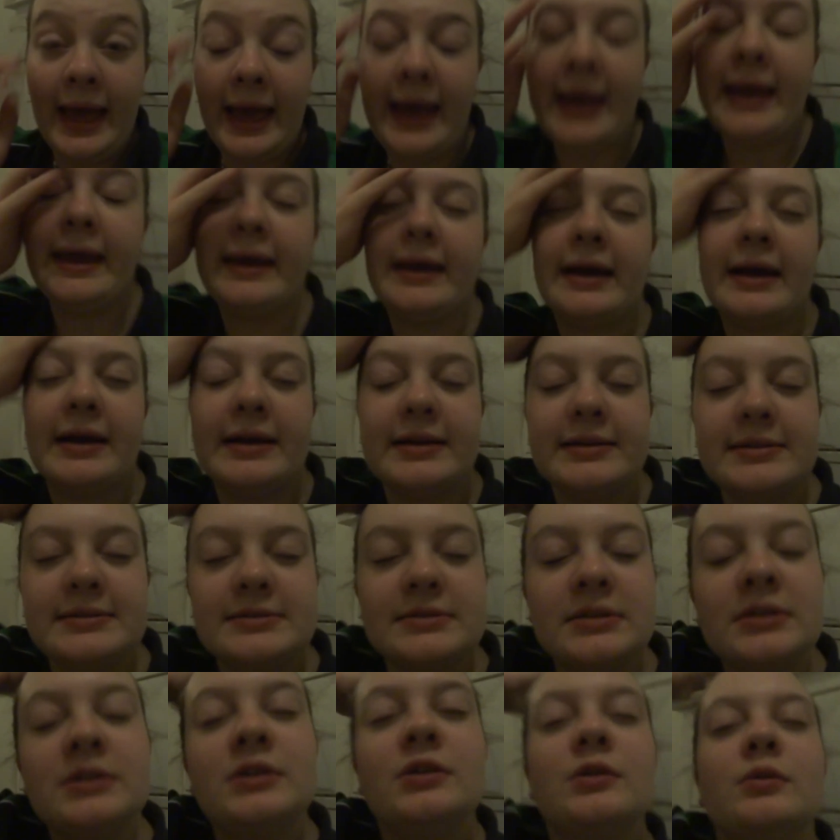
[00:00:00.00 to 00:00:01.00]
Hey
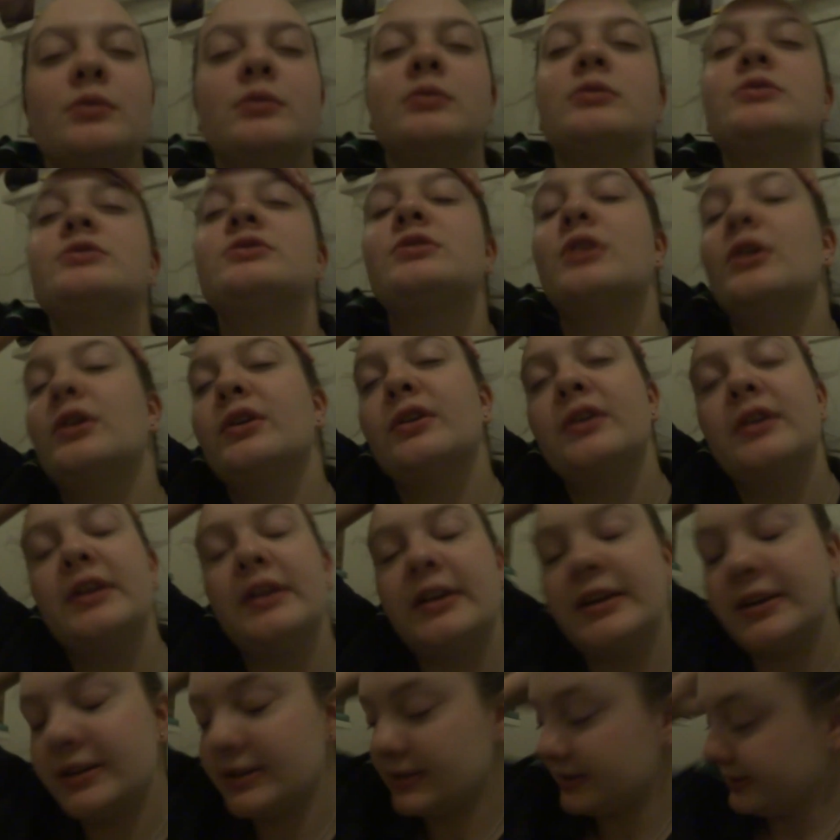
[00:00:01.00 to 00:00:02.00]
guys, so it
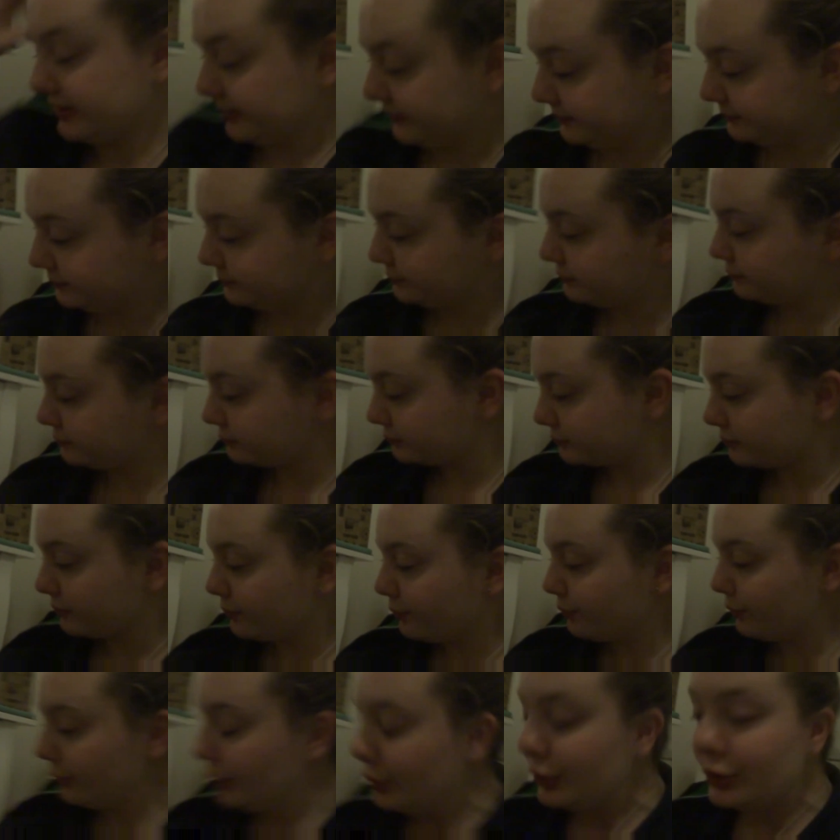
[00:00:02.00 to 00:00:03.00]
is
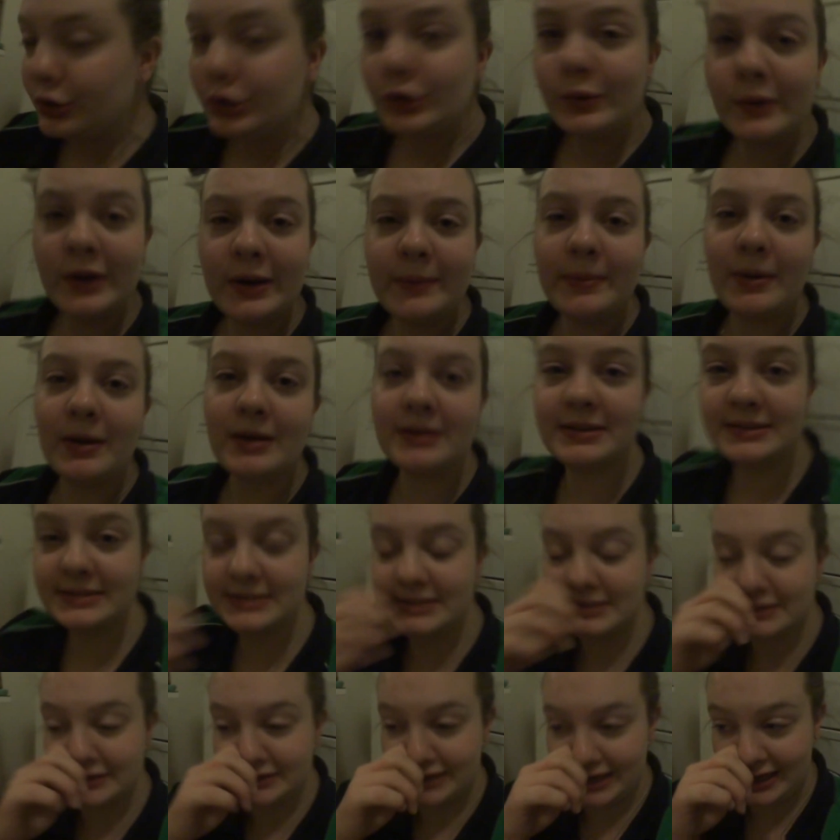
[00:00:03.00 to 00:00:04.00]
20
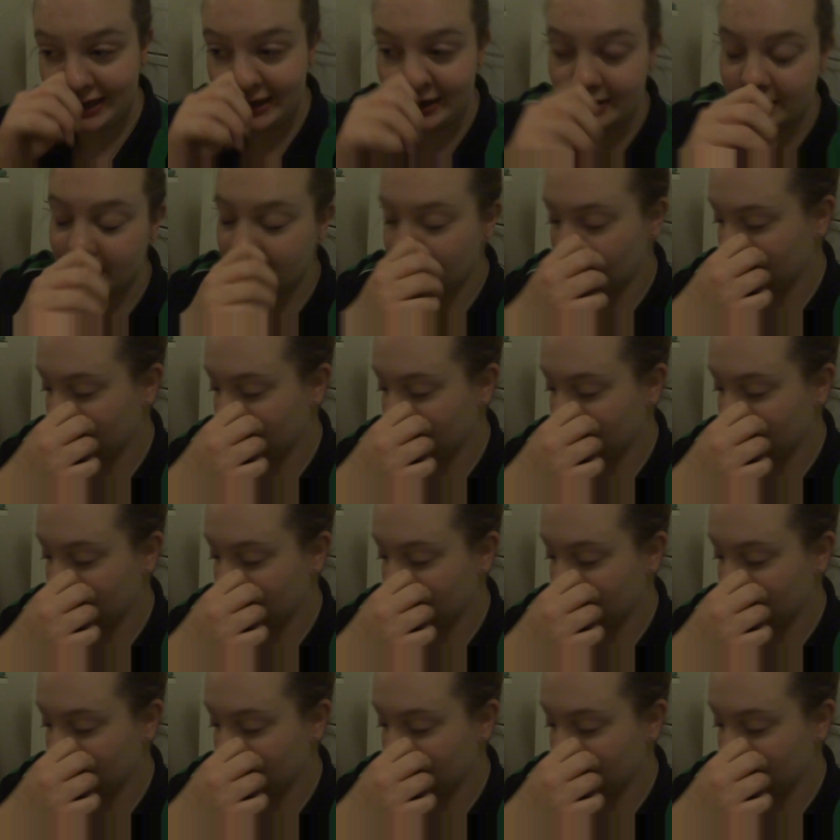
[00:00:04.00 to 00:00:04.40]
past 10,